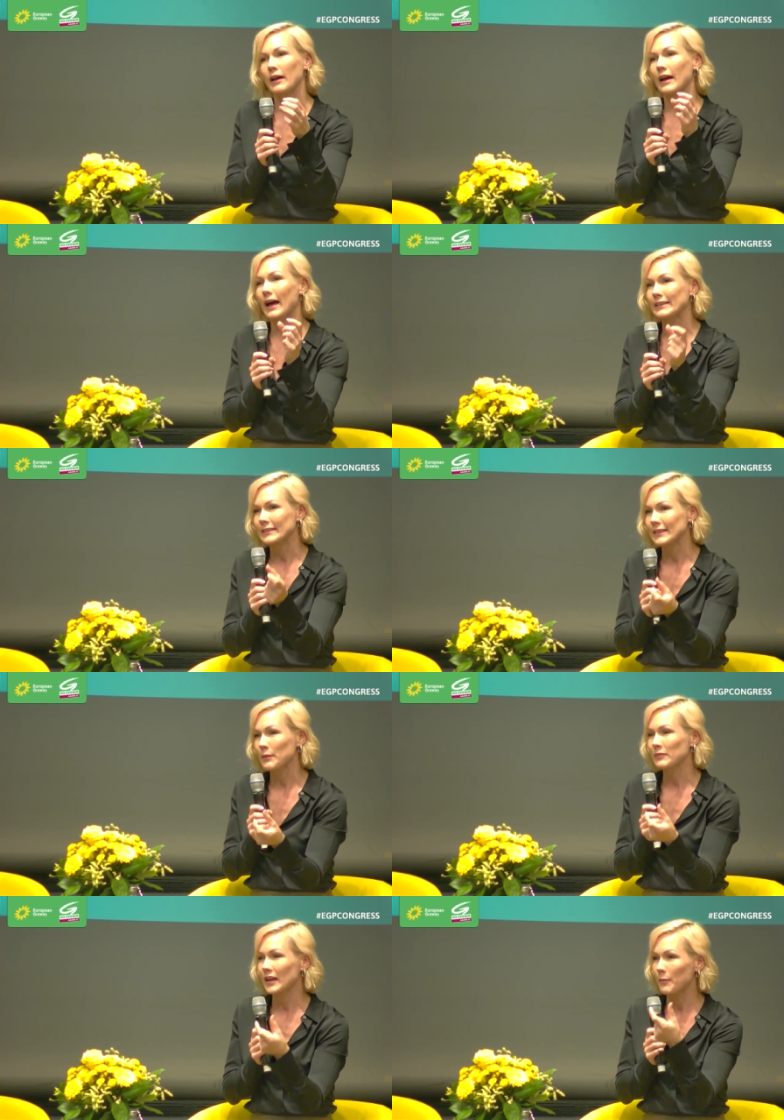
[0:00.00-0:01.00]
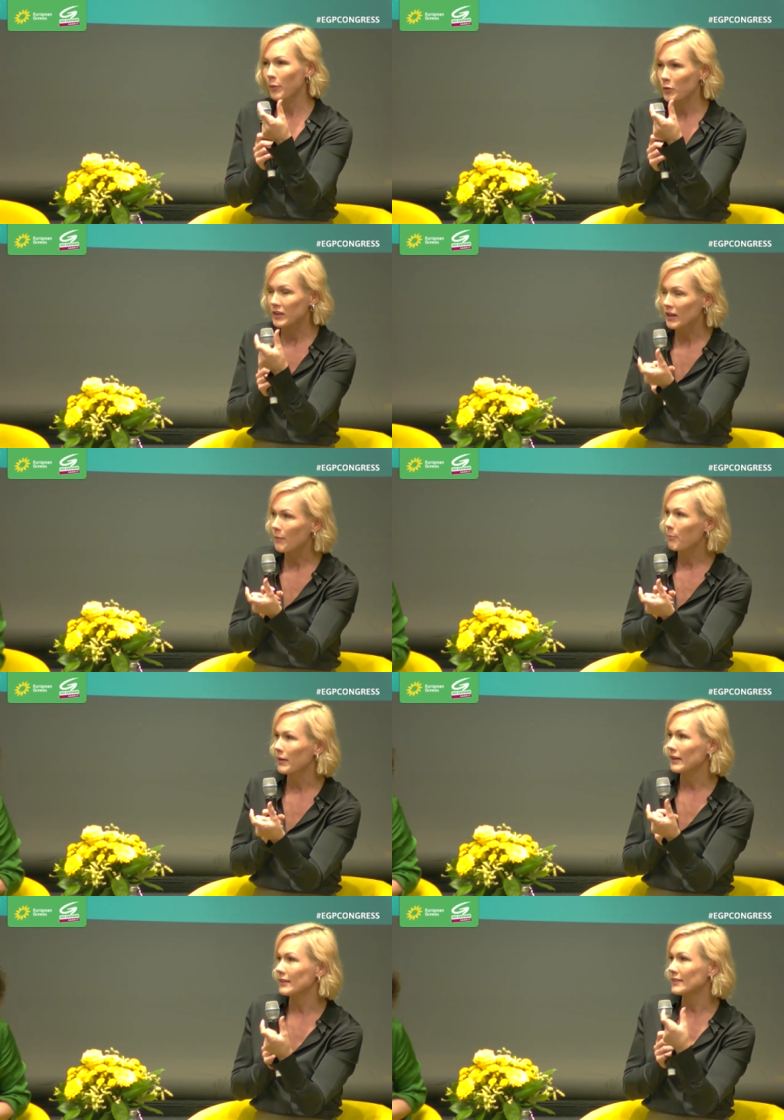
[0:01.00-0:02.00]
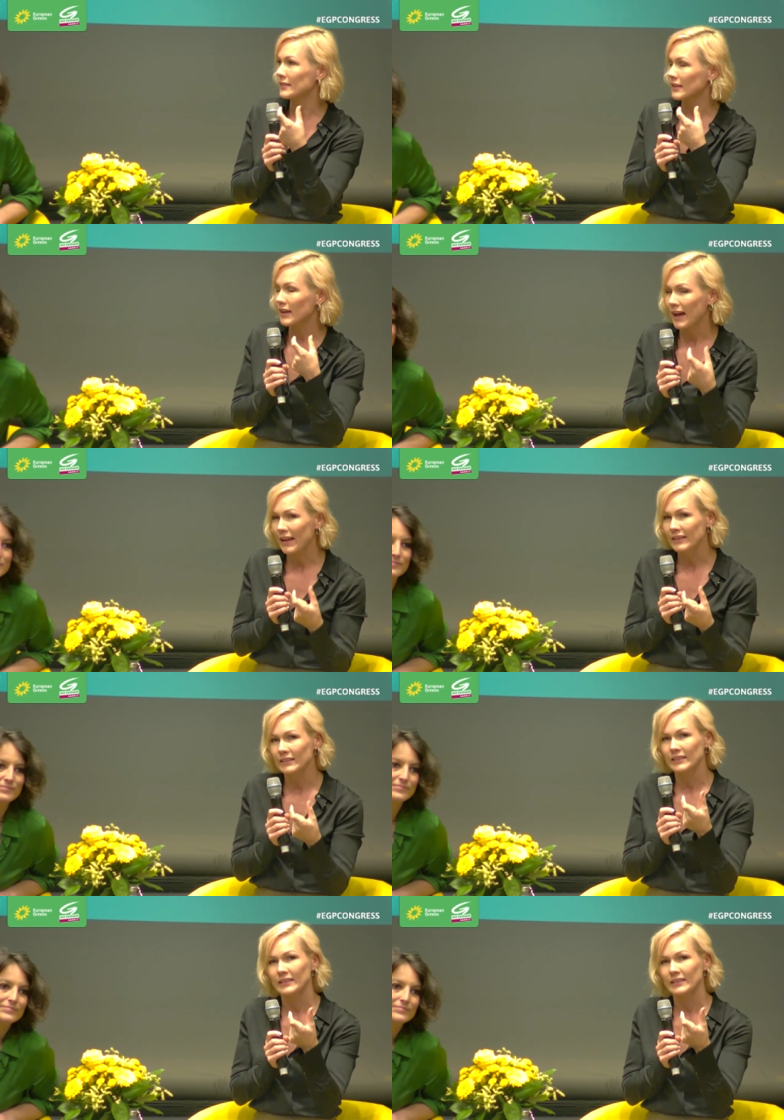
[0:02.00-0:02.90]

At the same time, both the companies and